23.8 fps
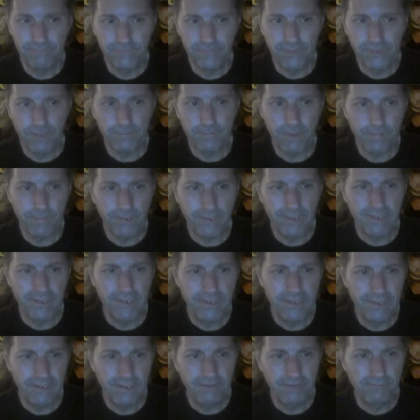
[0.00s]

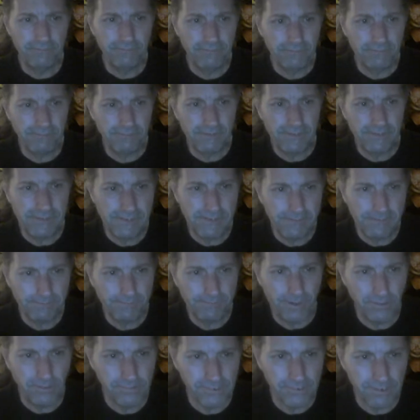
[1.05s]
WWE
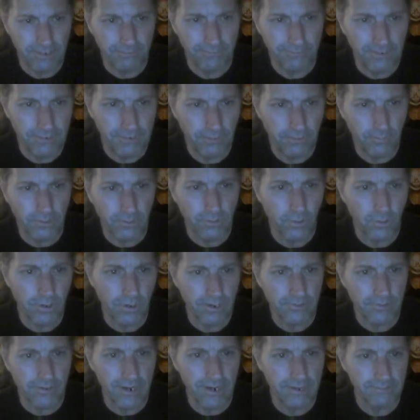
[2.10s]
posted a video with
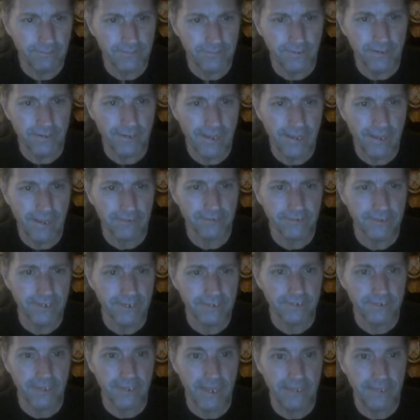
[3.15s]
Corey Graves looking at
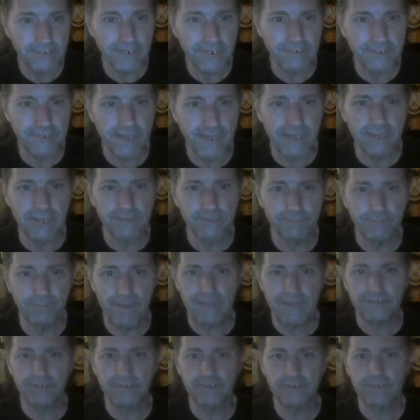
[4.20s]
six AJ Styles
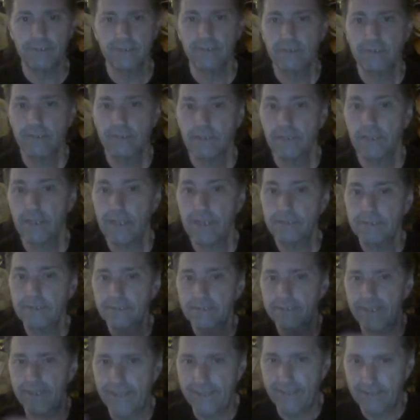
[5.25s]
matches in
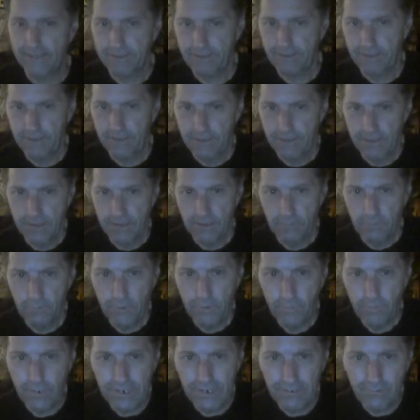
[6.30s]
this link.
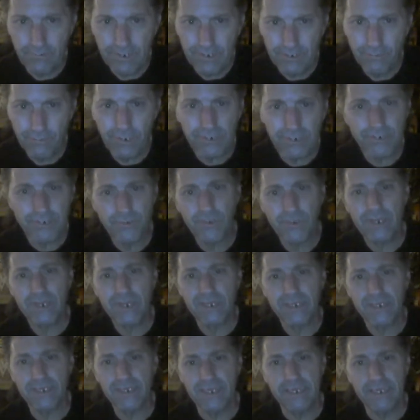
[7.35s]
We, we wish we
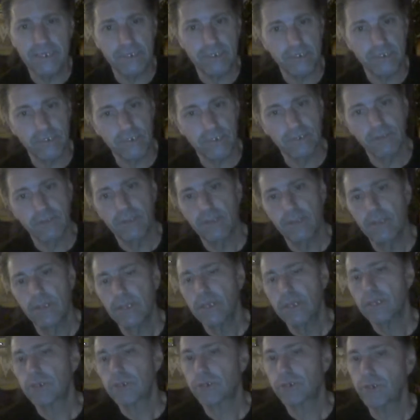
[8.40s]
could see
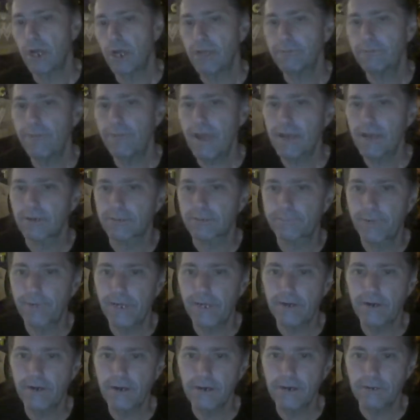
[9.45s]
Shawn Michaels,
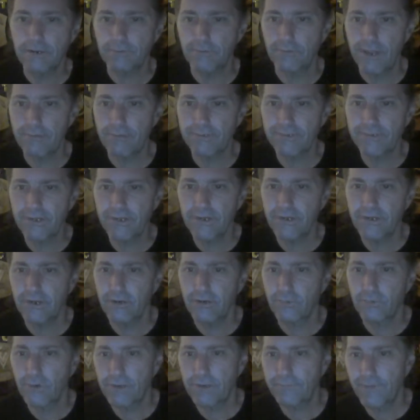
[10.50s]
Bret Hart, Rey
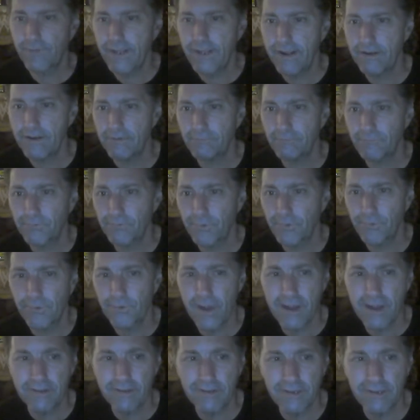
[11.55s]
Mysterio, Ric Flair, The
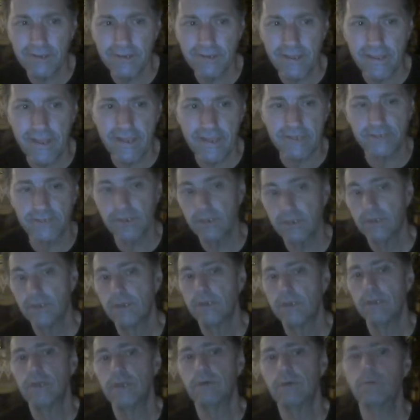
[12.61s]
Rock, and Edge,
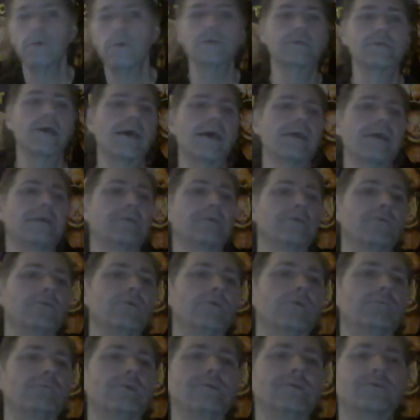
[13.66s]
which I can do
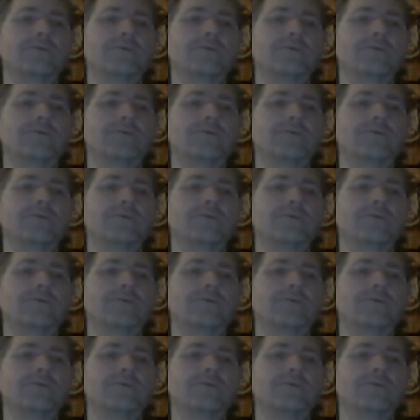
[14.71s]
on my